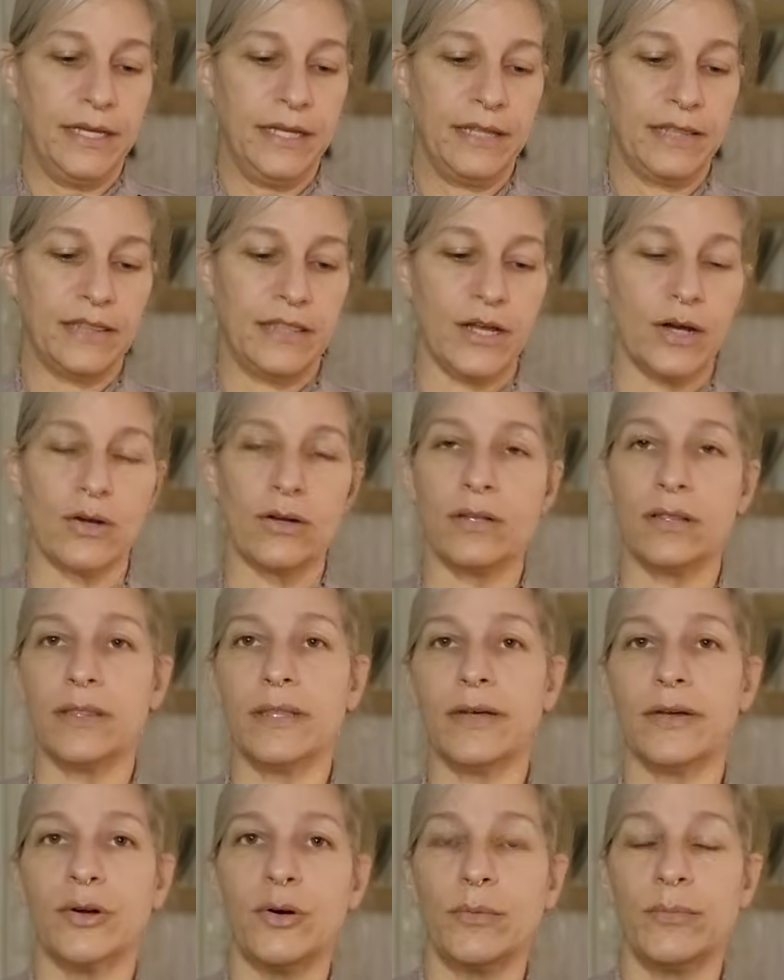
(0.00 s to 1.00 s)
They're a
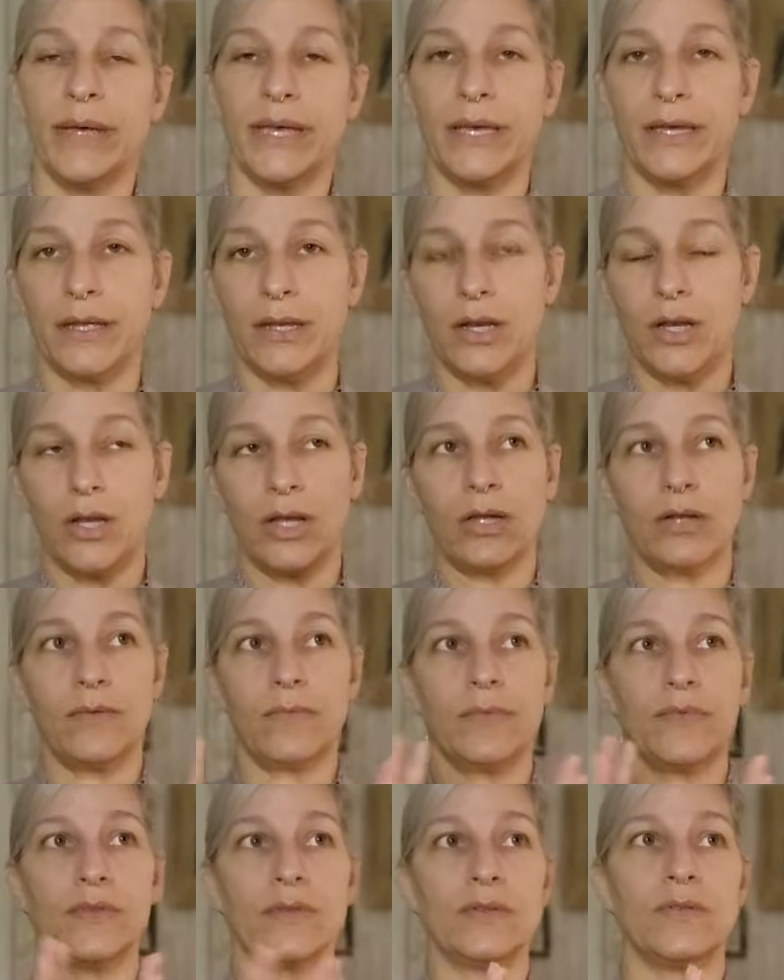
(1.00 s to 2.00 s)
little bit...
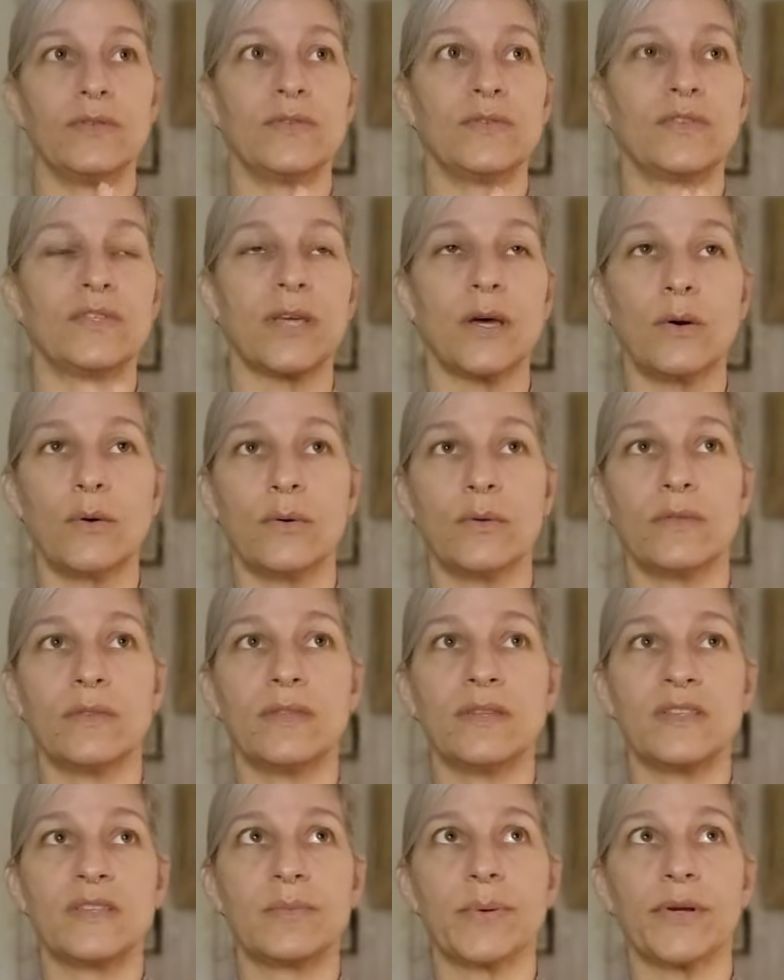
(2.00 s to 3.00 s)
So
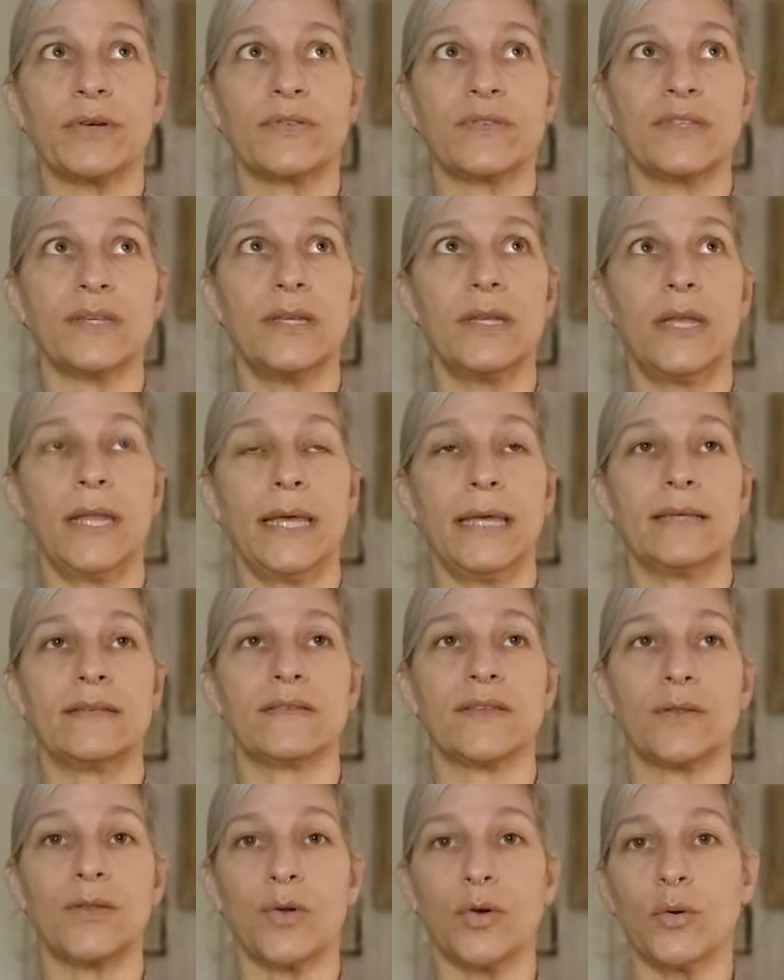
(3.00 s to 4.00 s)
this person is
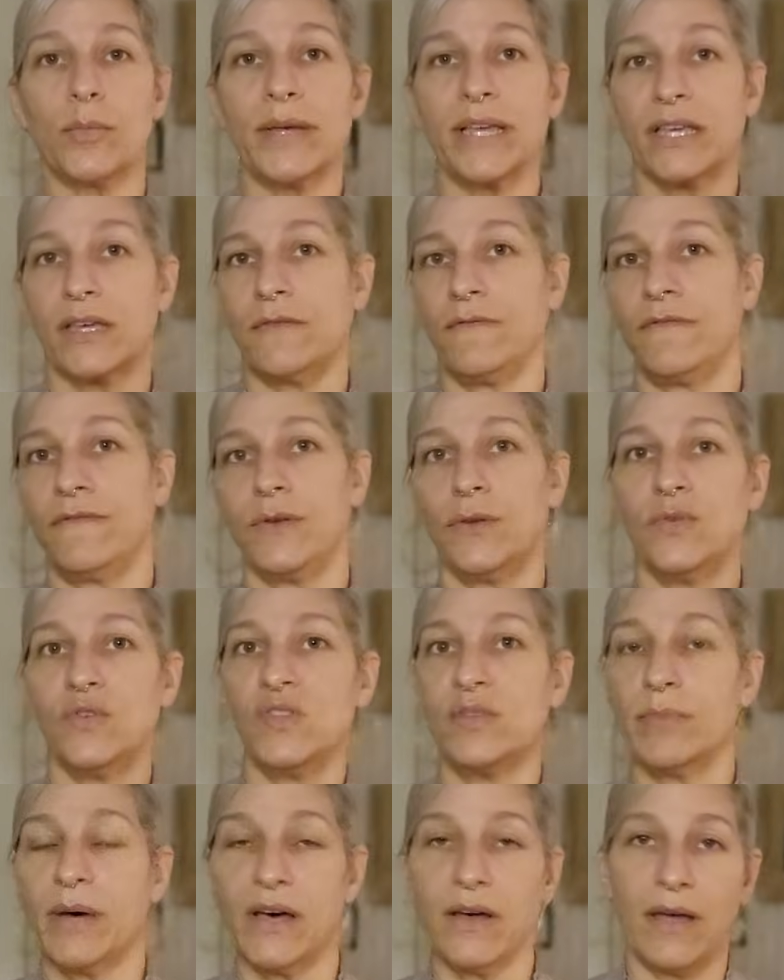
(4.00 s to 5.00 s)
a little bit
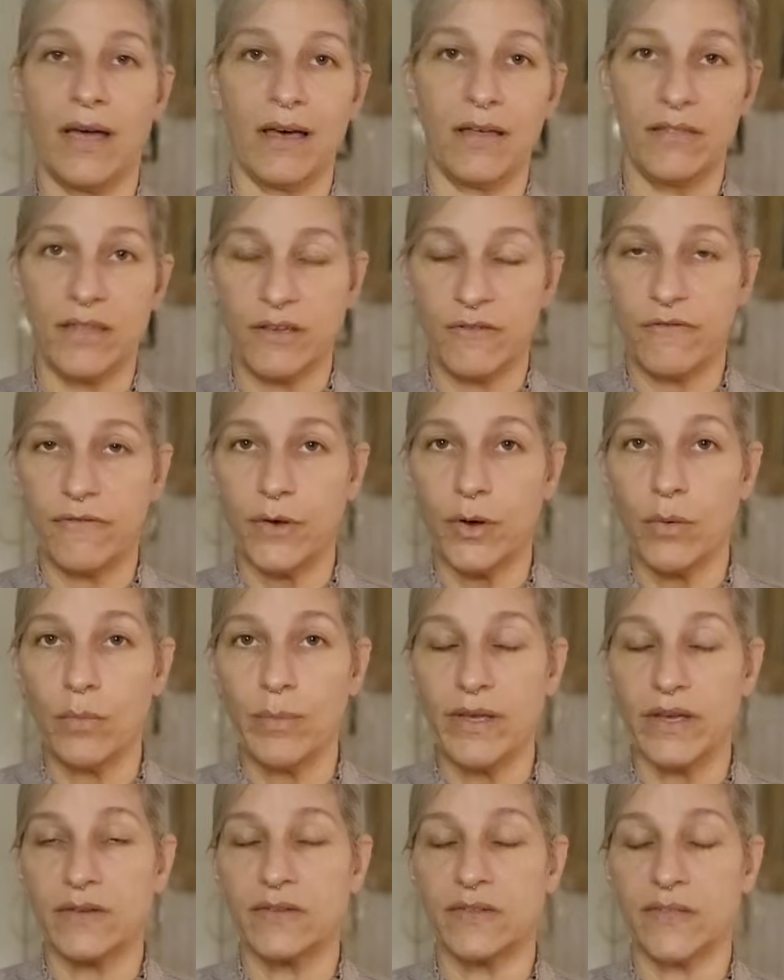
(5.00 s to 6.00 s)
confused about how they feel
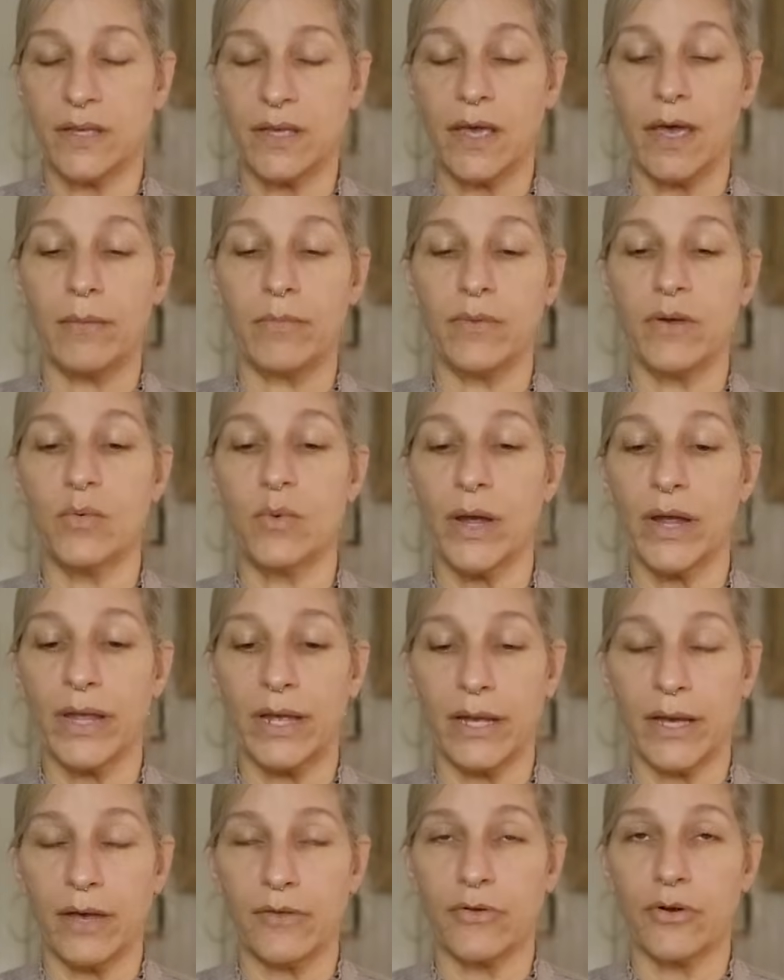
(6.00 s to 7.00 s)
because they can be
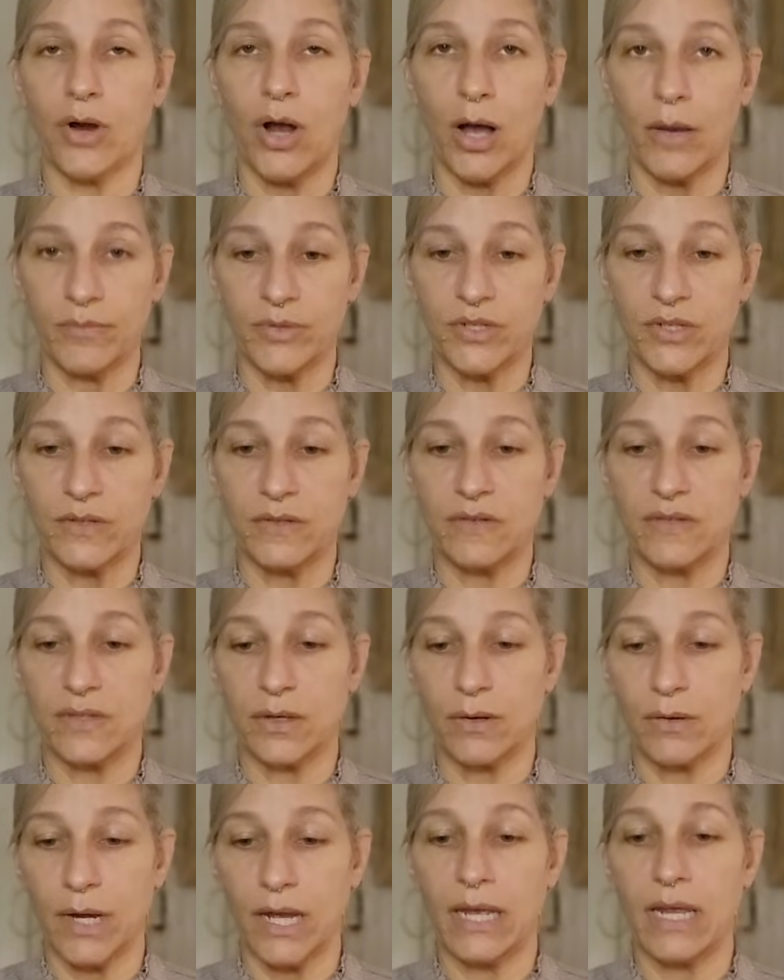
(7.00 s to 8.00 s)
weighing other options,
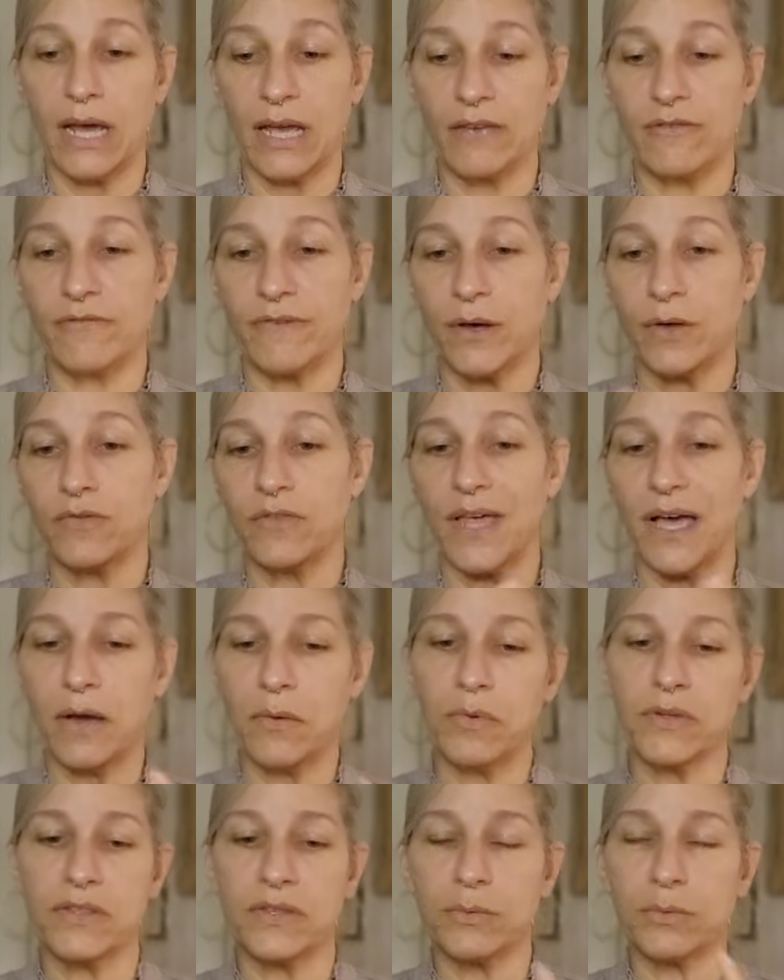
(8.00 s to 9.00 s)
all right? I felt
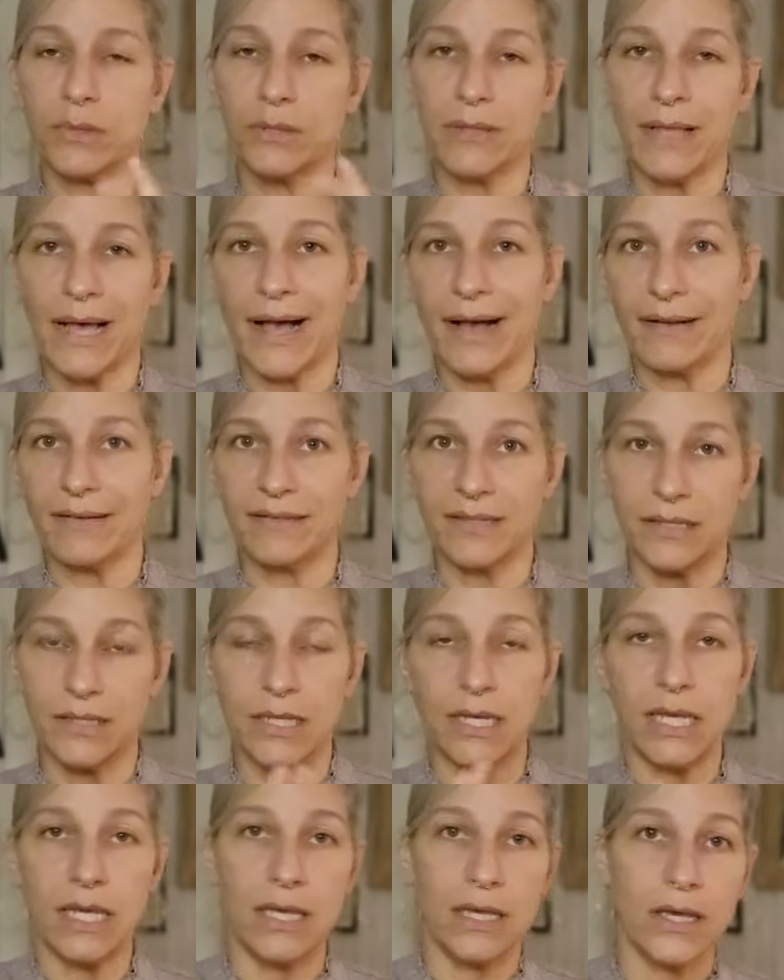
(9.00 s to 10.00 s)
that with the relax and
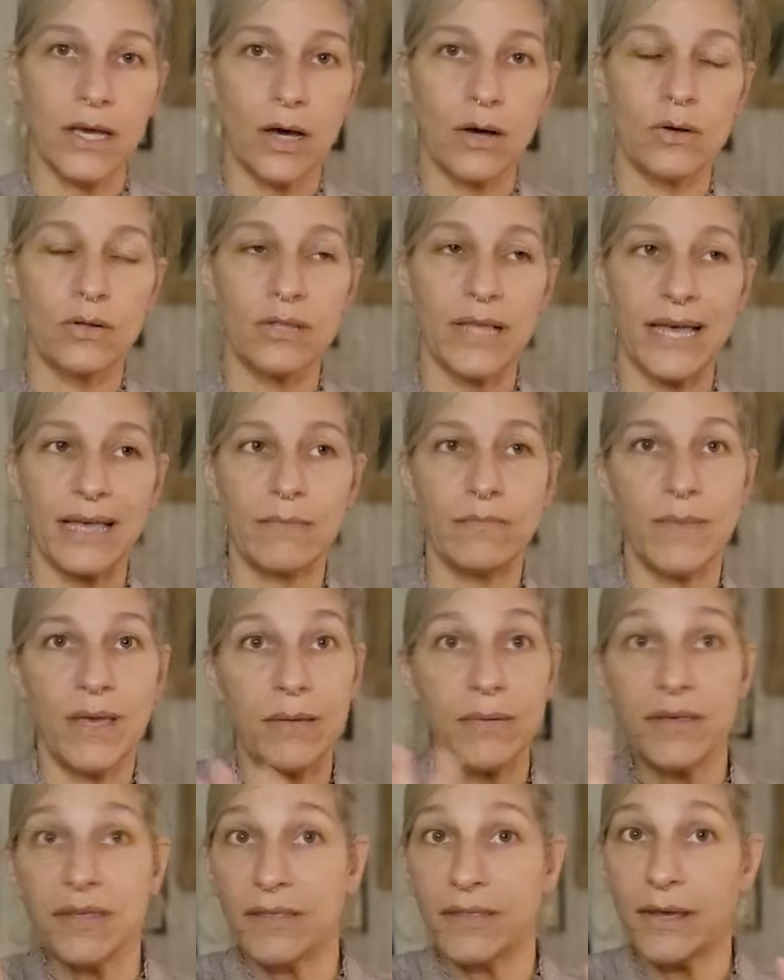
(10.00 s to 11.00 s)
the ego, like
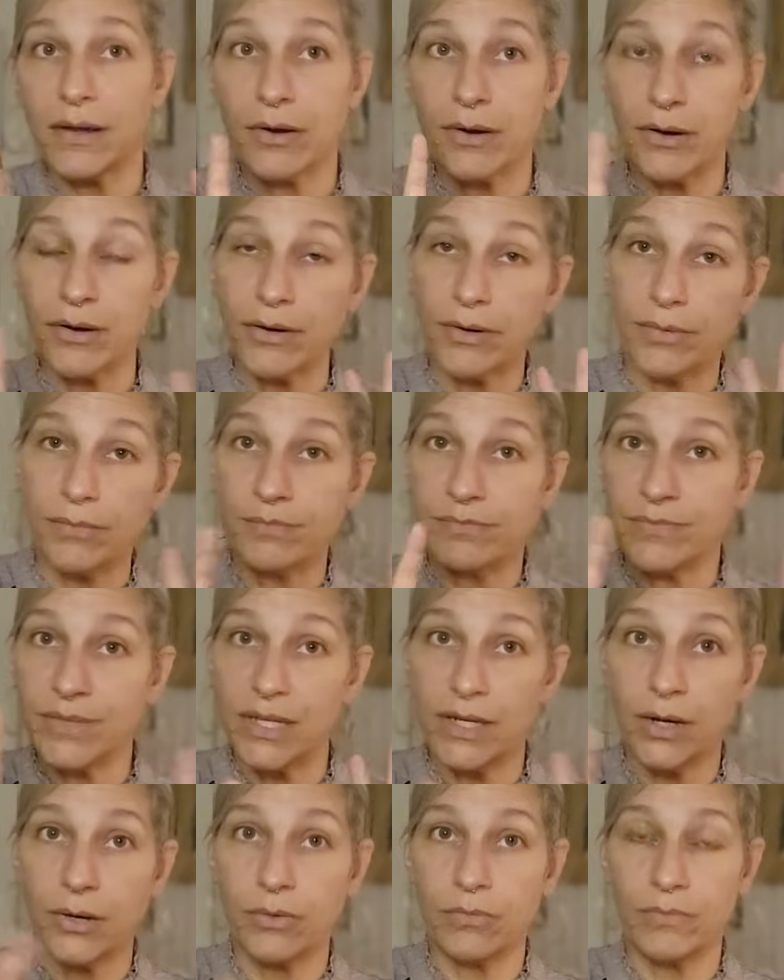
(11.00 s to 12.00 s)
maybe they're,
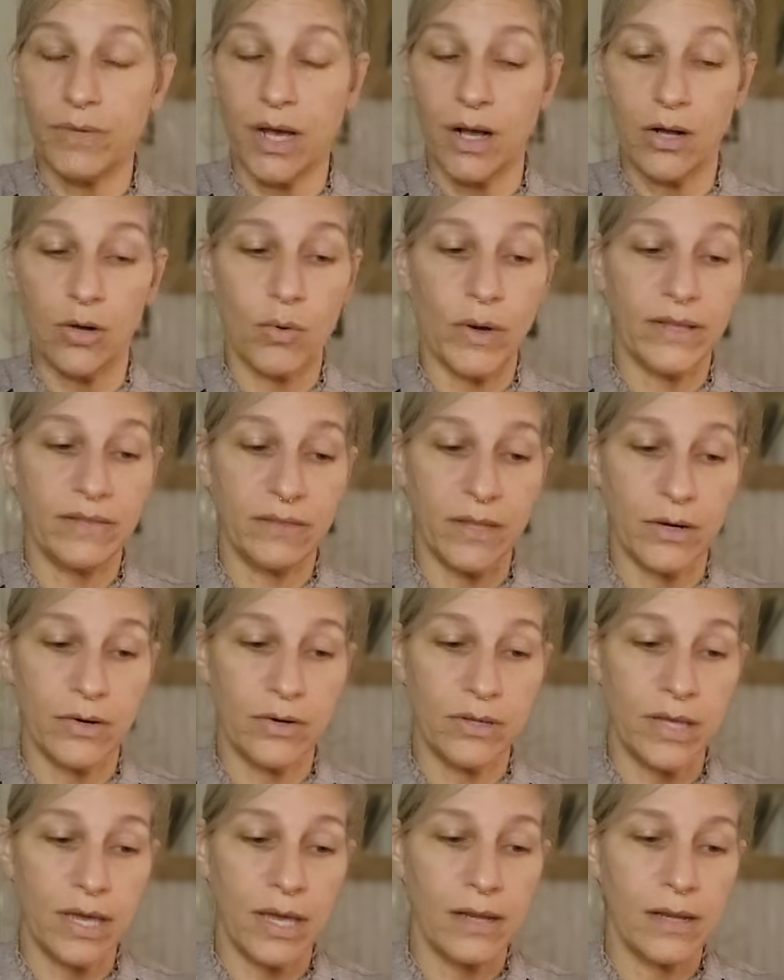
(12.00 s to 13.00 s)
you know, not quite there
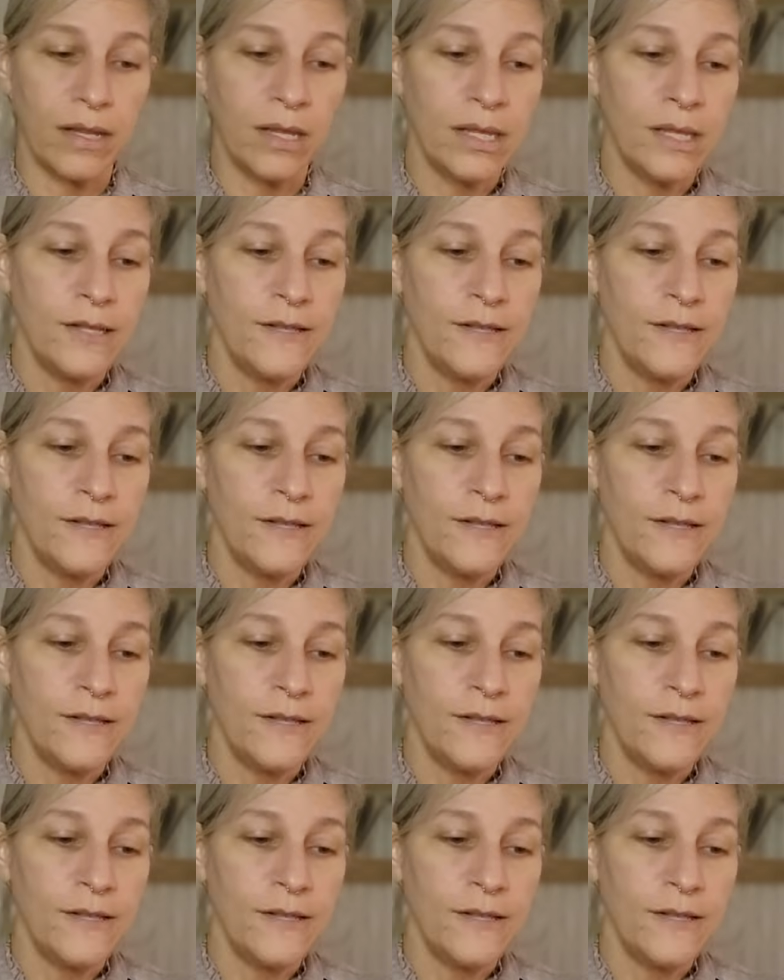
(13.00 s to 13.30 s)
yet.